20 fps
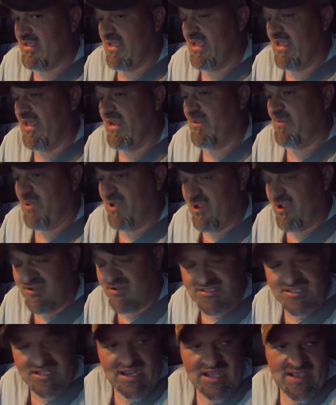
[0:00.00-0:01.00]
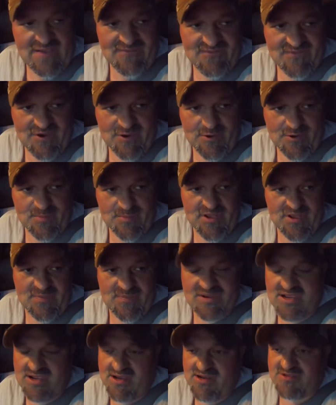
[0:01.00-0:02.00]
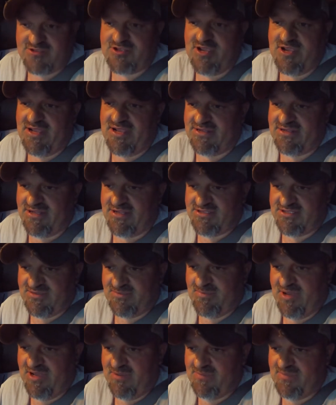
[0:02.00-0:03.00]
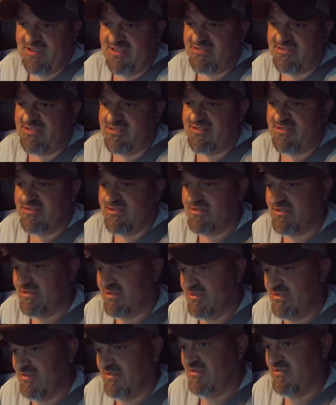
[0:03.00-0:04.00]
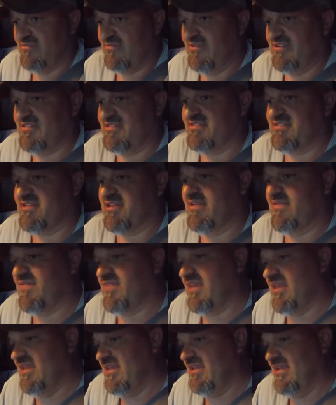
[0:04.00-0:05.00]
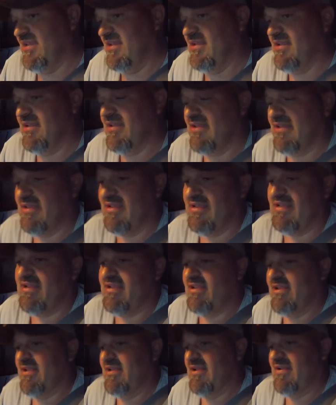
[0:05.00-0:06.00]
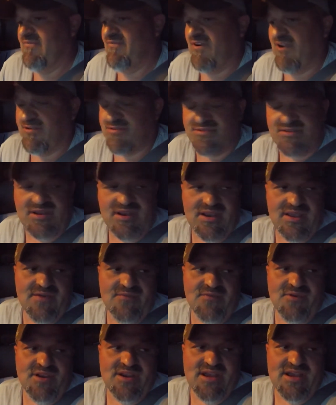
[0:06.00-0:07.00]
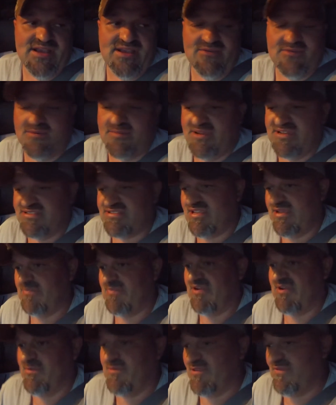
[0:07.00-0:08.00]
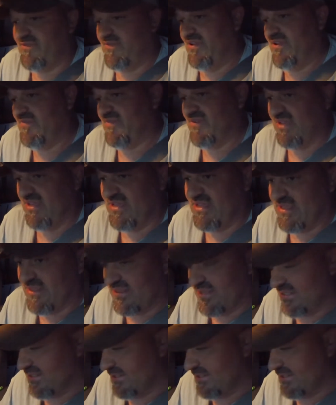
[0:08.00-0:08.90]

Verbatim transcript: it appears that I firmed up a contract on some pumpkins, which is a good thing. First delivery date will be September the 15th,